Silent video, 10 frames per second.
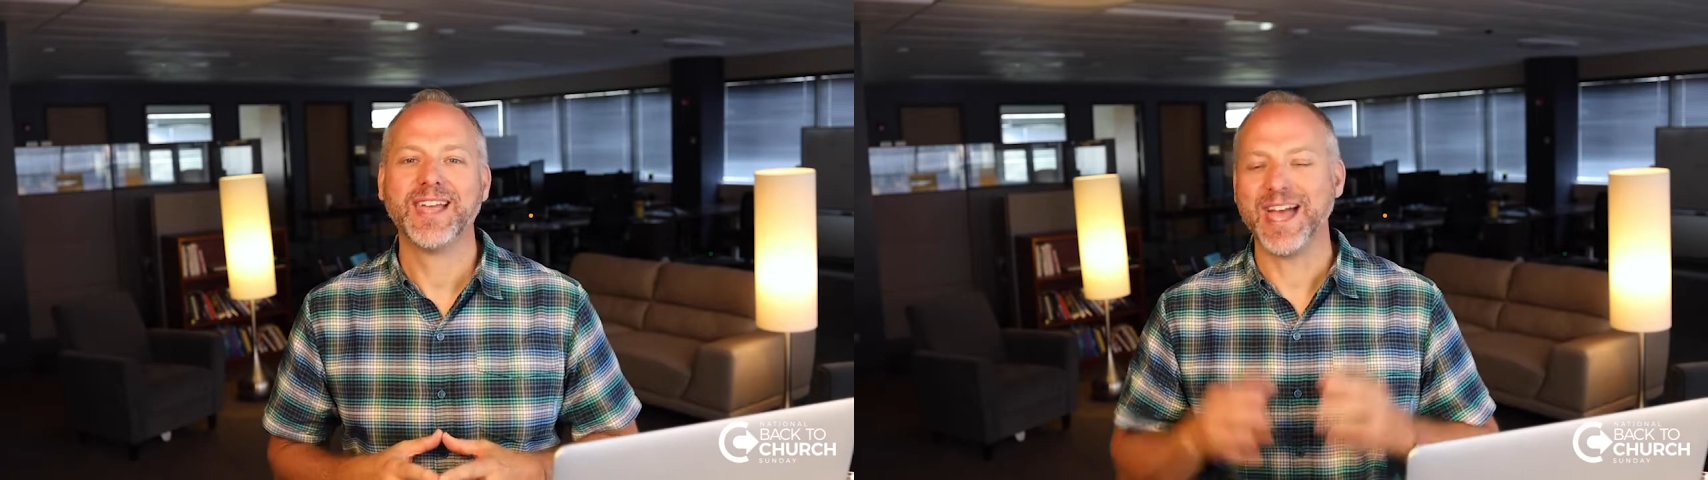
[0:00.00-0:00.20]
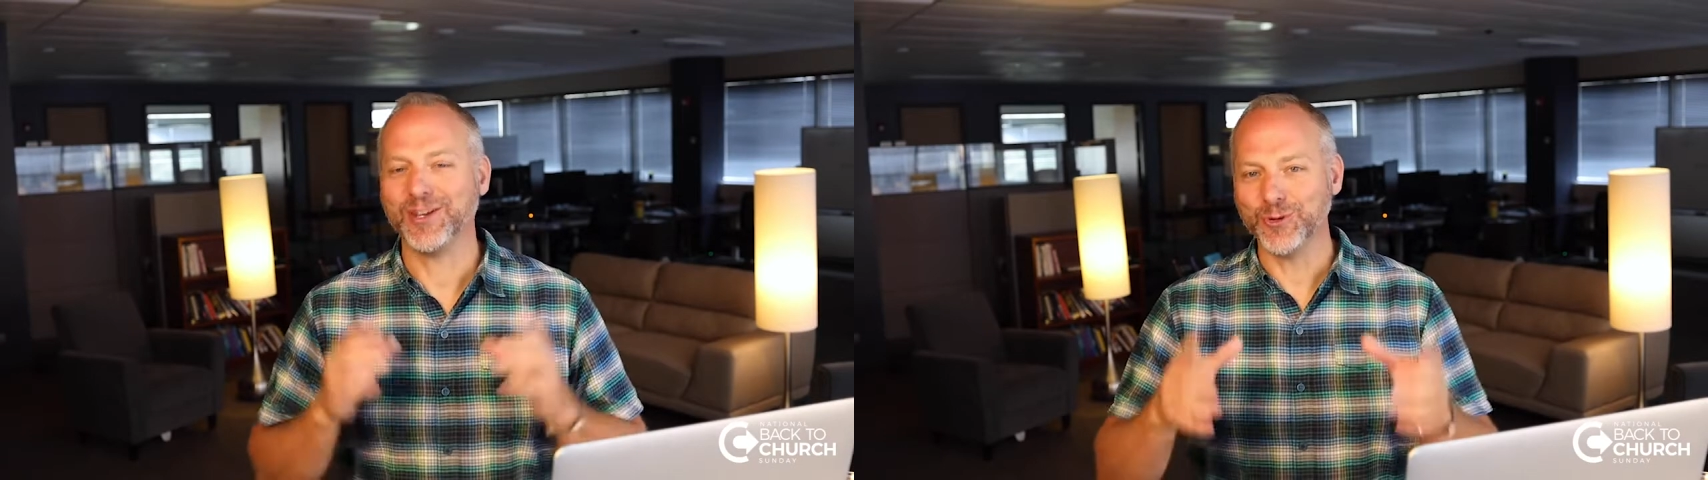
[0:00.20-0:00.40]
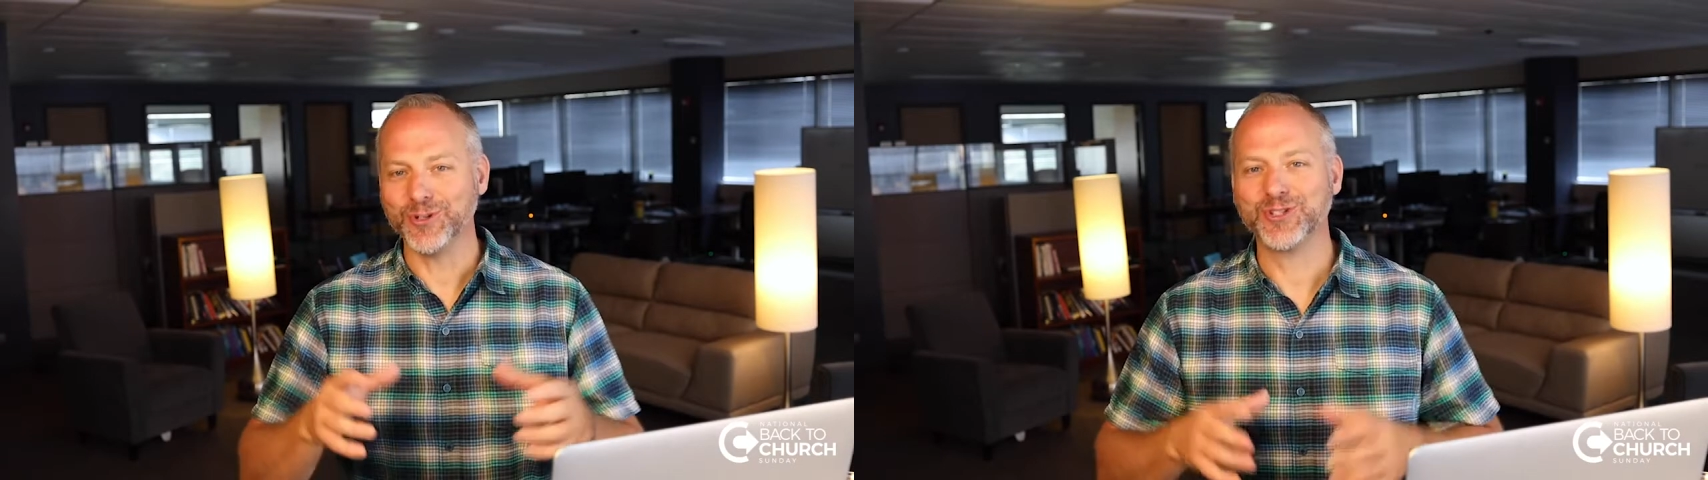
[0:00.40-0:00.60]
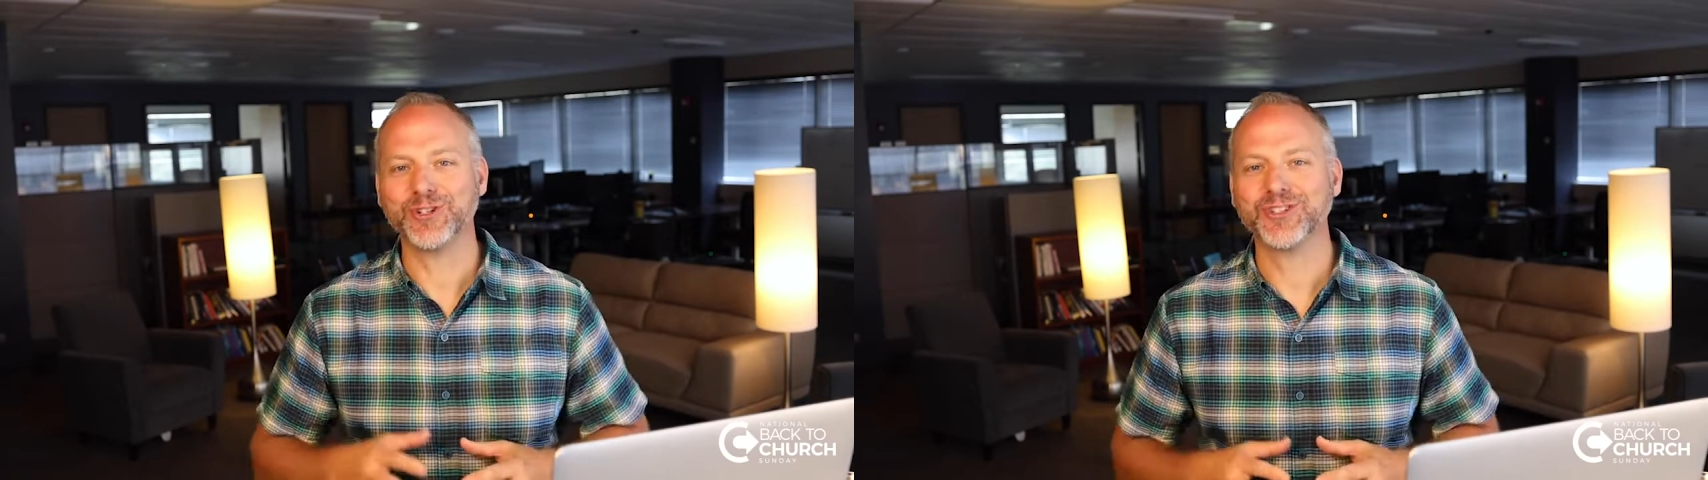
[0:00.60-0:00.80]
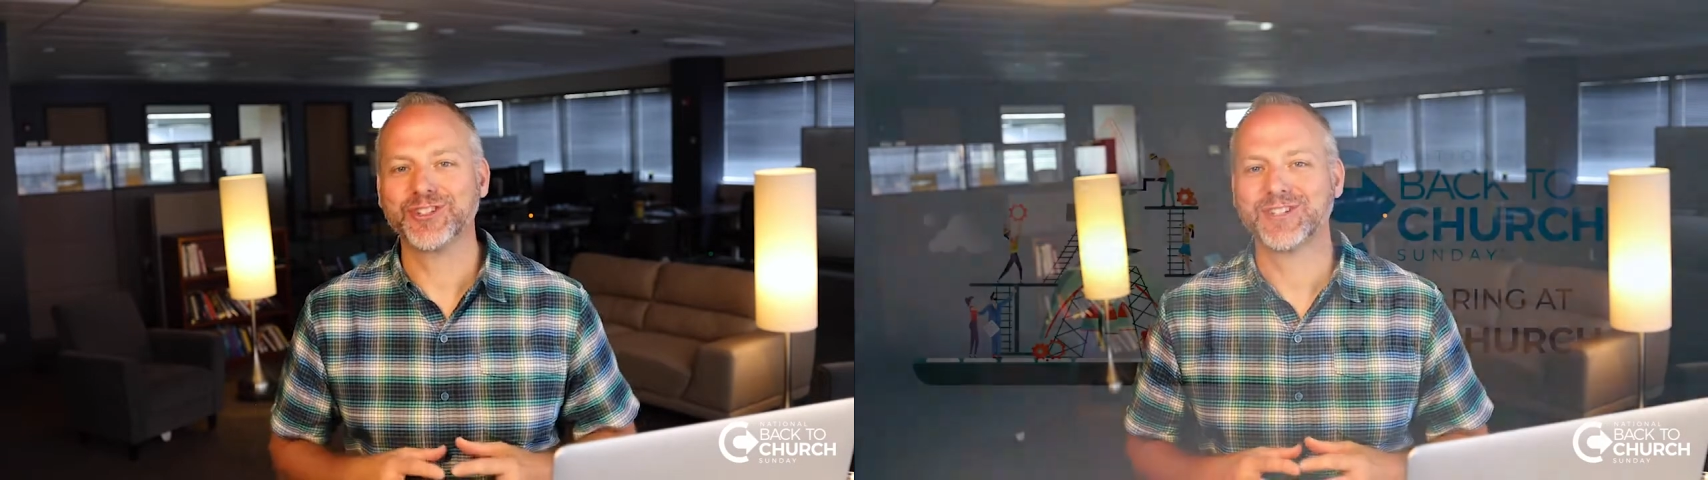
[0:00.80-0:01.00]
at your
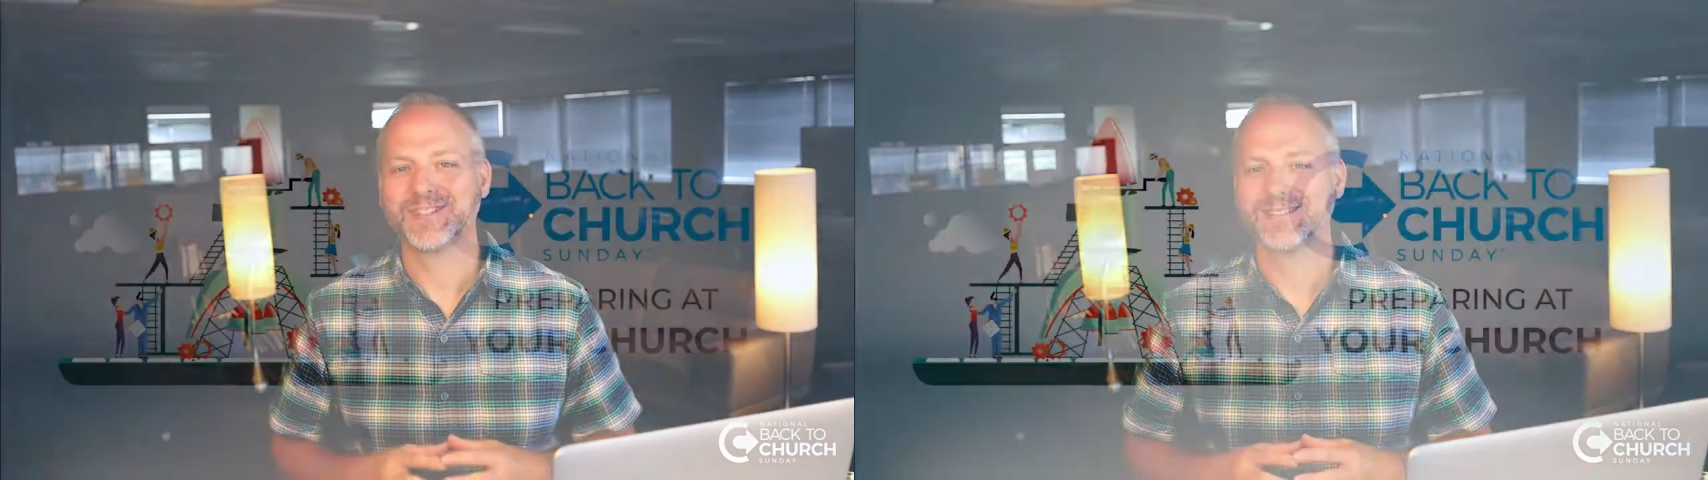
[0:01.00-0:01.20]
church.